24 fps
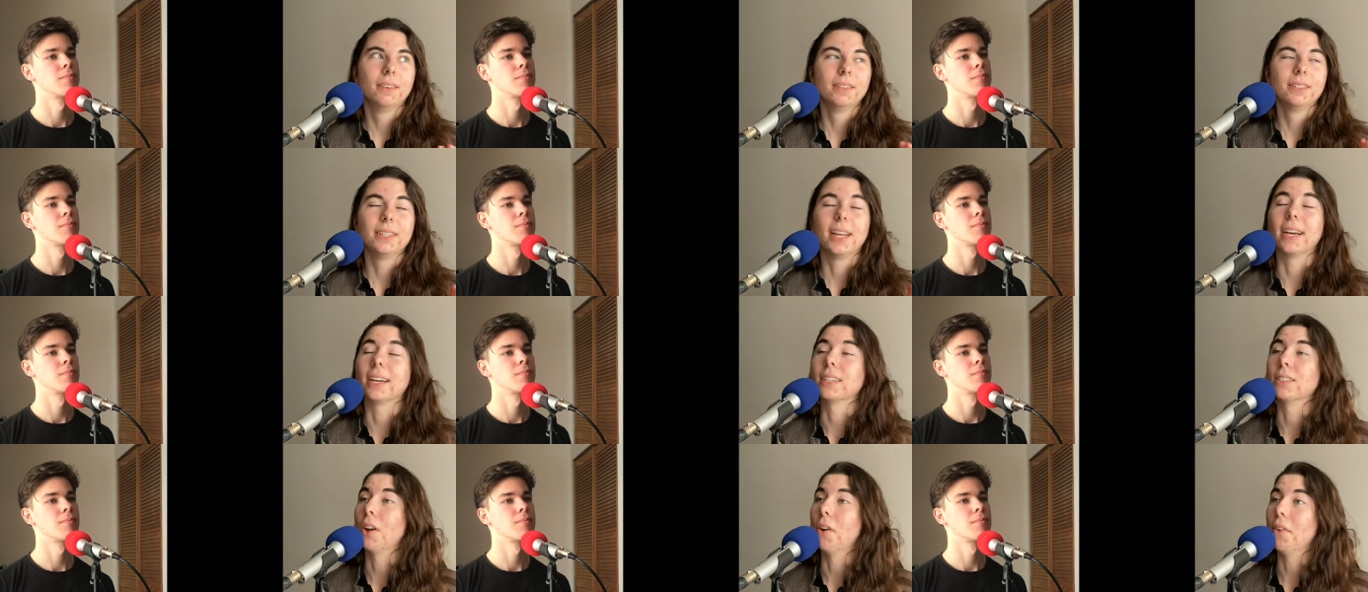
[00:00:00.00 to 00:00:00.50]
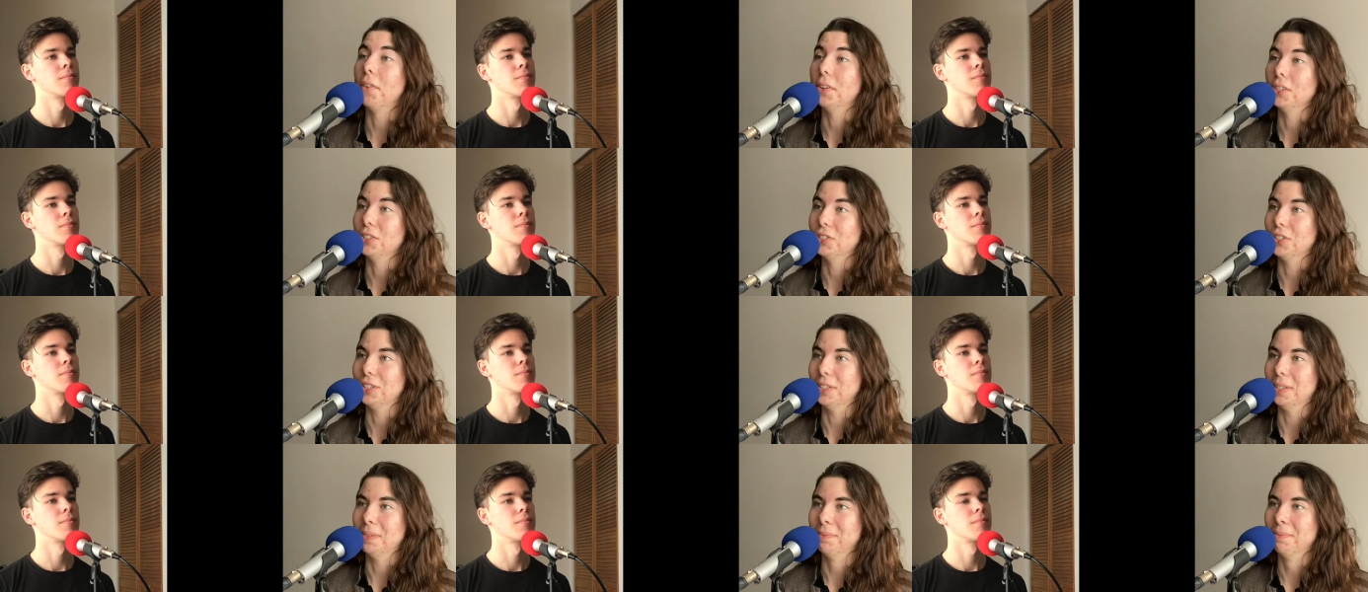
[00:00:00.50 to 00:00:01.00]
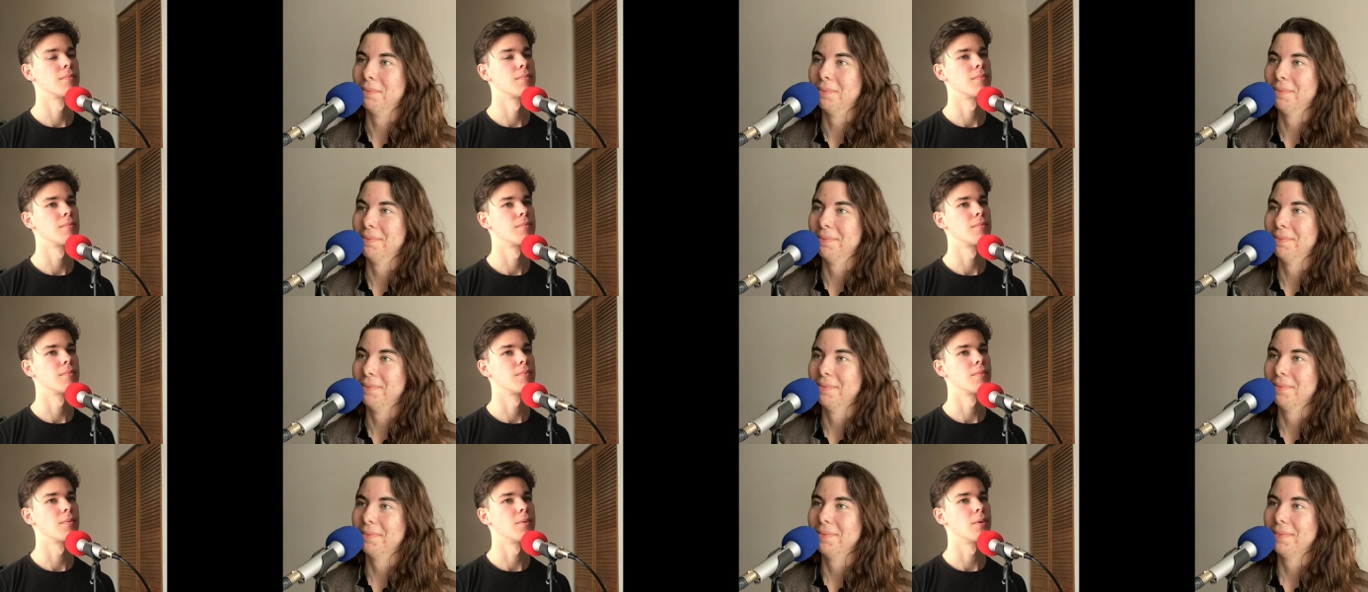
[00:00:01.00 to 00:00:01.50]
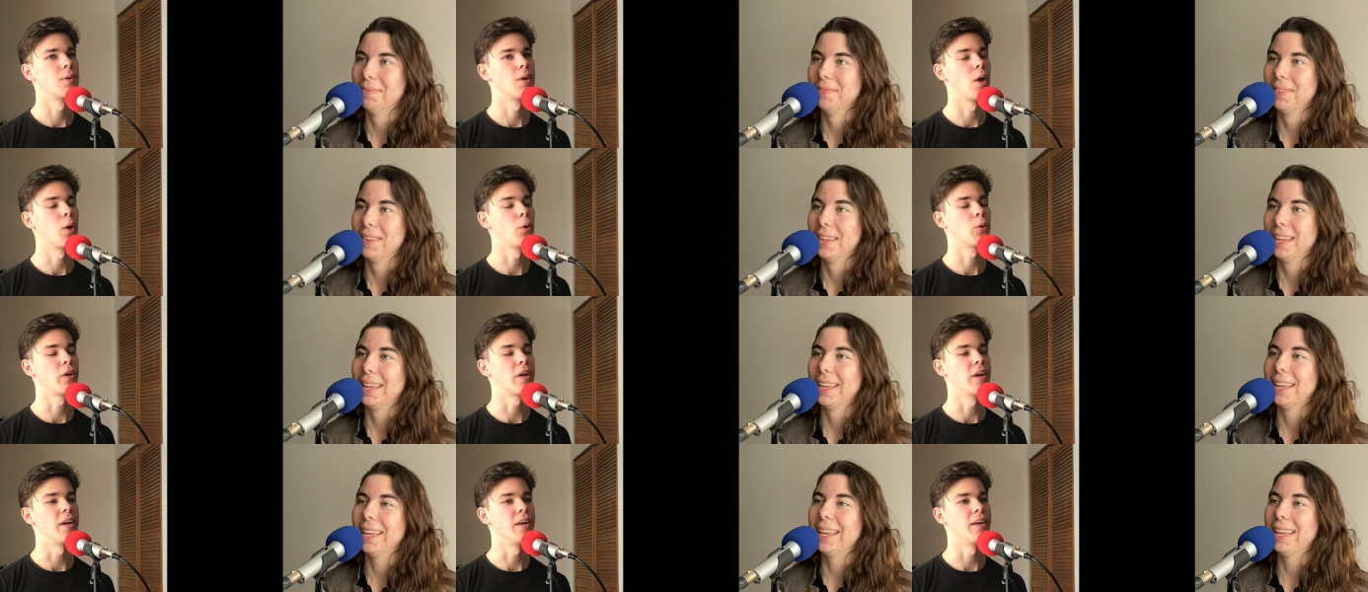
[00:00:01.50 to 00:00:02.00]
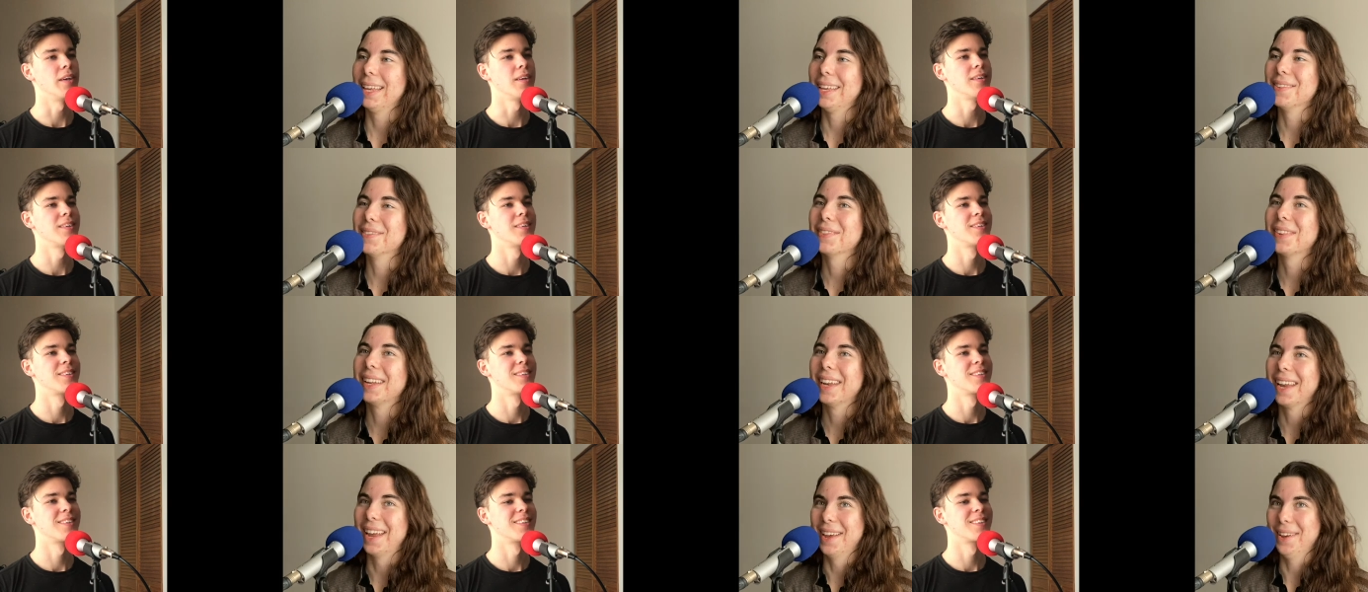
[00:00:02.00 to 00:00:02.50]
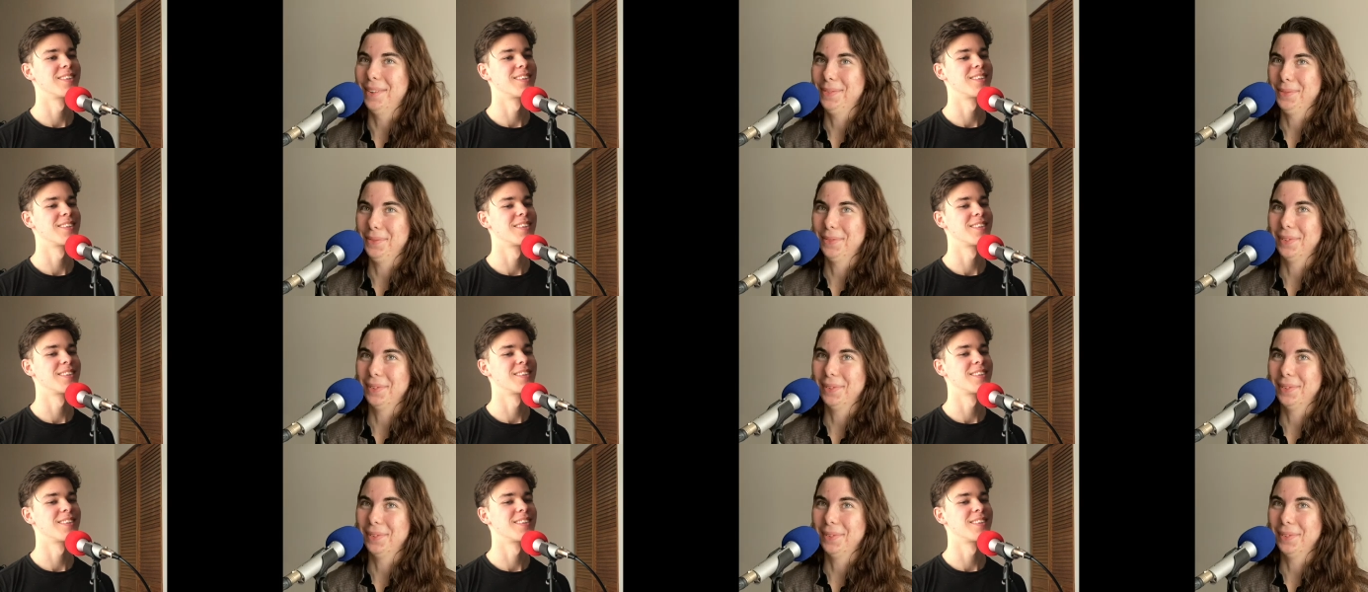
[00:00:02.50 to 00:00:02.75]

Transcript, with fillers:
Speaker 1: technology. Okay. Even if